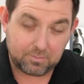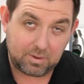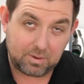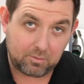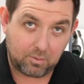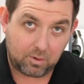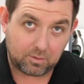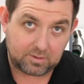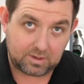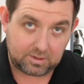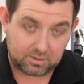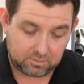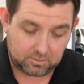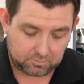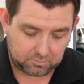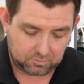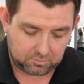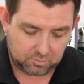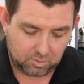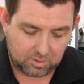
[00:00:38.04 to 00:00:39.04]
M P Rotator
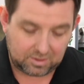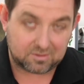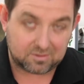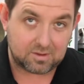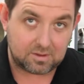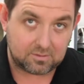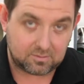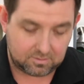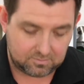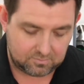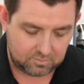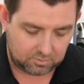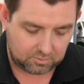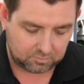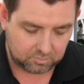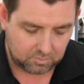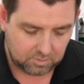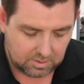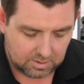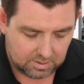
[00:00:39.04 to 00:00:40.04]
nozzle is quite a sensitive
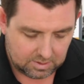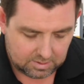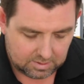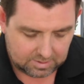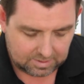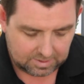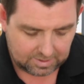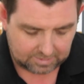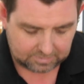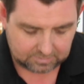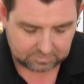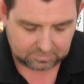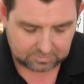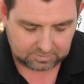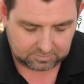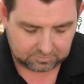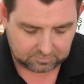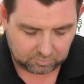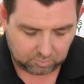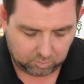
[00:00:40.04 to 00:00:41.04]
nozzle, and
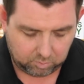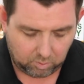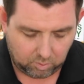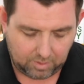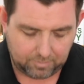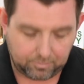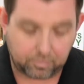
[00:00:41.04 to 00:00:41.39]
it's quite